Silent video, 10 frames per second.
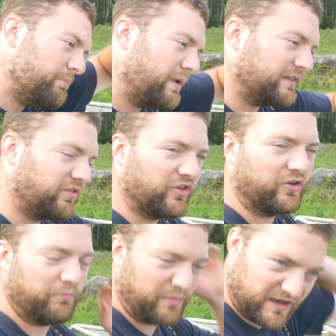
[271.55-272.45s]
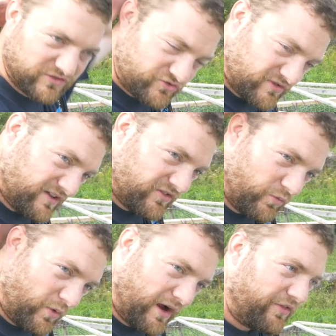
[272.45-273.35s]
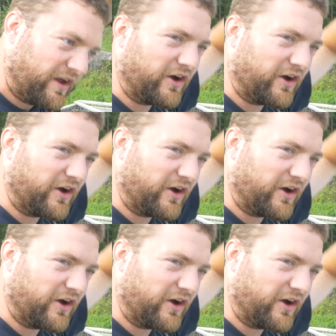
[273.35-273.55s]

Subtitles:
But the biggest reason why they